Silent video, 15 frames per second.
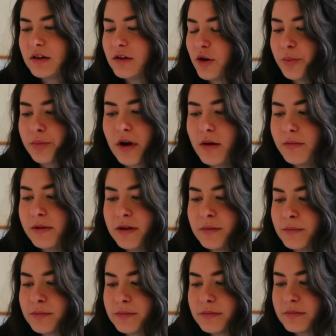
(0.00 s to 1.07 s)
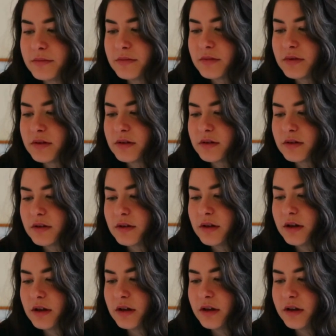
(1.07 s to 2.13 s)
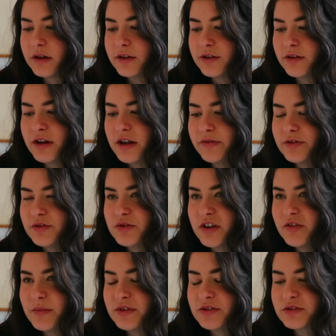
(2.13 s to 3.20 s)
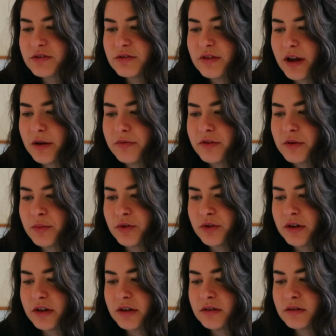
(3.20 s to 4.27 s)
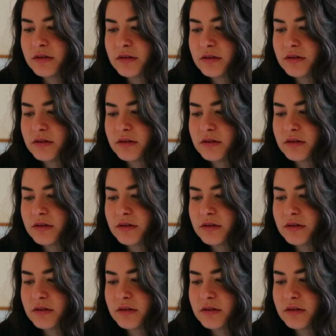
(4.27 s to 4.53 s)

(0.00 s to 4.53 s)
No problem. You don't have to drive me to school every morning.